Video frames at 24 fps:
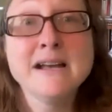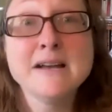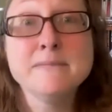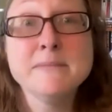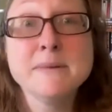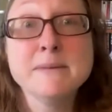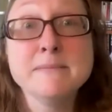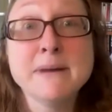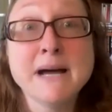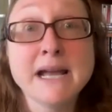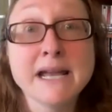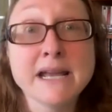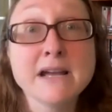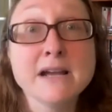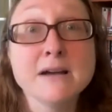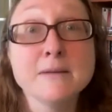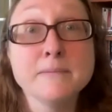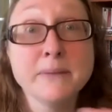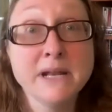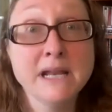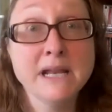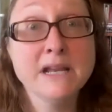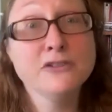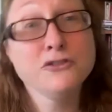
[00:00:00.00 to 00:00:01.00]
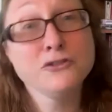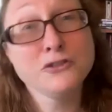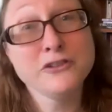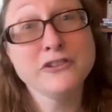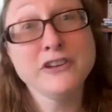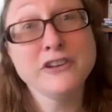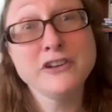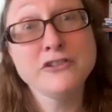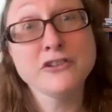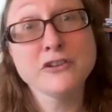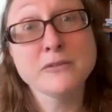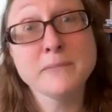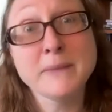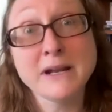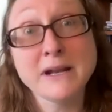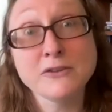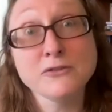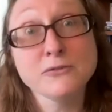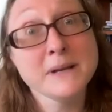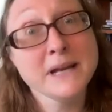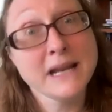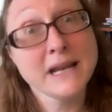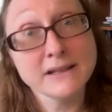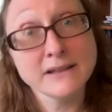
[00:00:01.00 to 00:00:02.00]
my company is Strategic
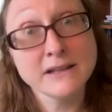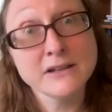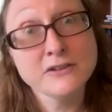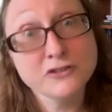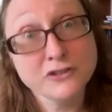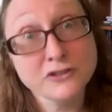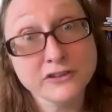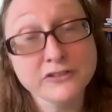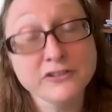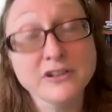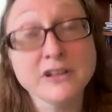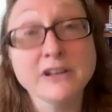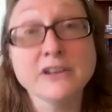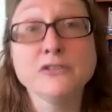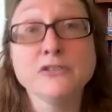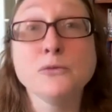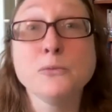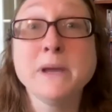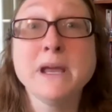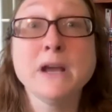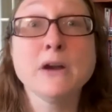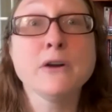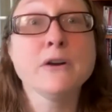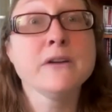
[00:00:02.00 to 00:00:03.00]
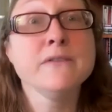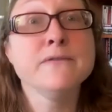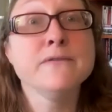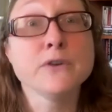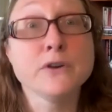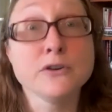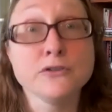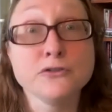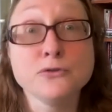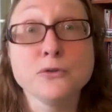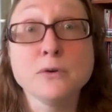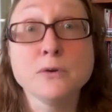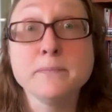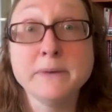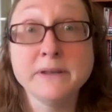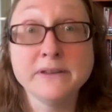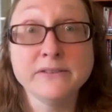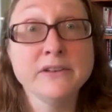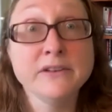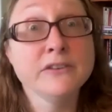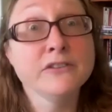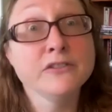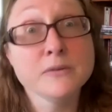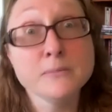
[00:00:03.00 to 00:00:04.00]
Management and Logistics. We are a virtual
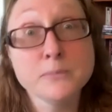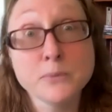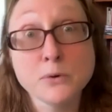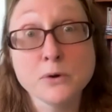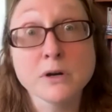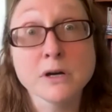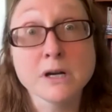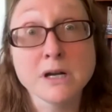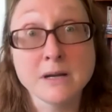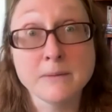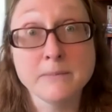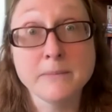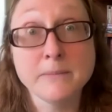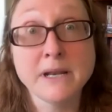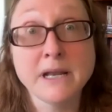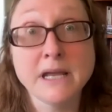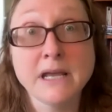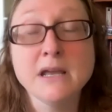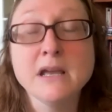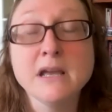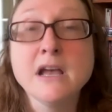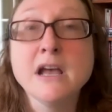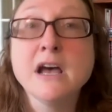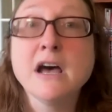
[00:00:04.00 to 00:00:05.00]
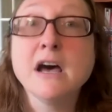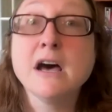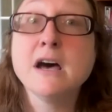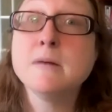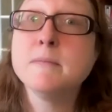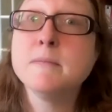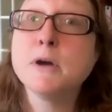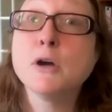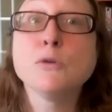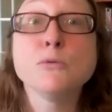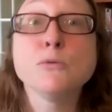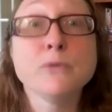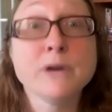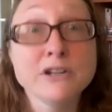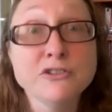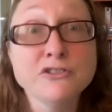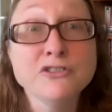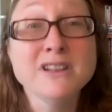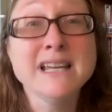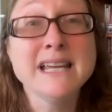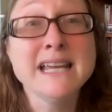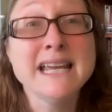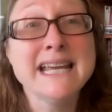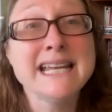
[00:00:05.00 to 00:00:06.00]
business support company.
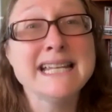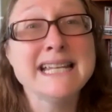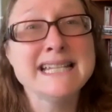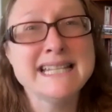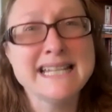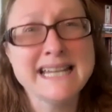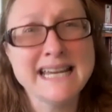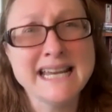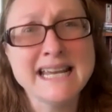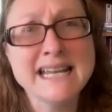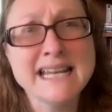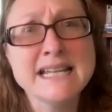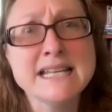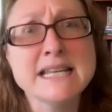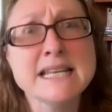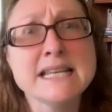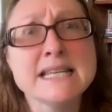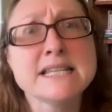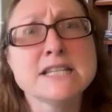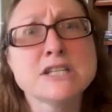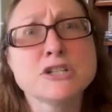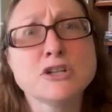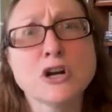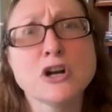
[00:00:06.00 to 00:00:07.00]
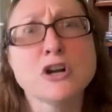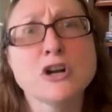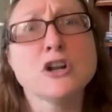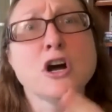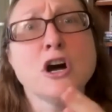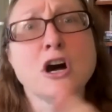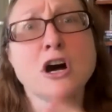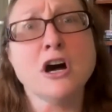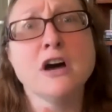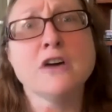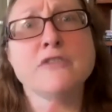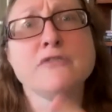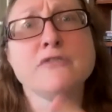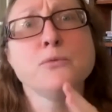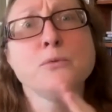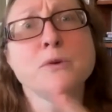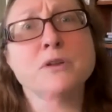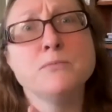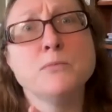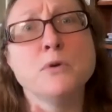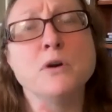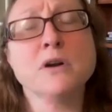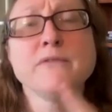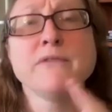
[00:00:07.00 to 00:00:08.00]
Originally, it did start off
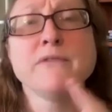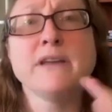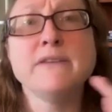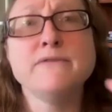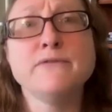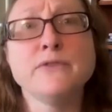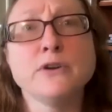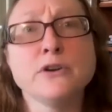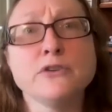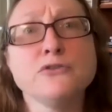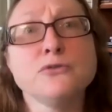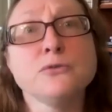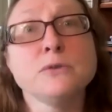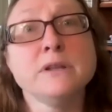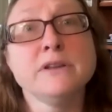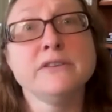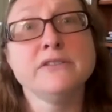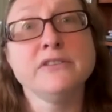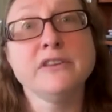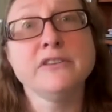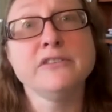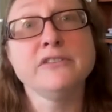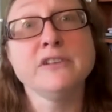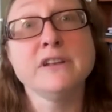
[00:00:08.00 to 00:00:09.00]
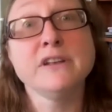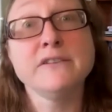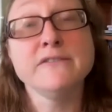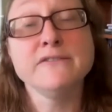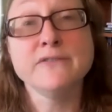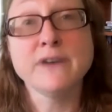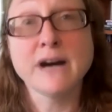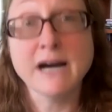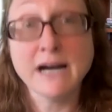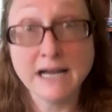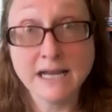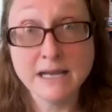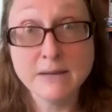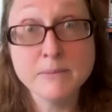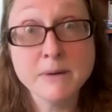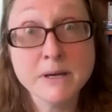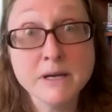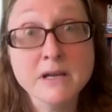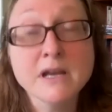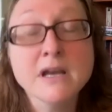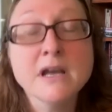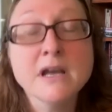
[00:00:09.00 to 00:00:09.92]
with more of a virtual assistant vibe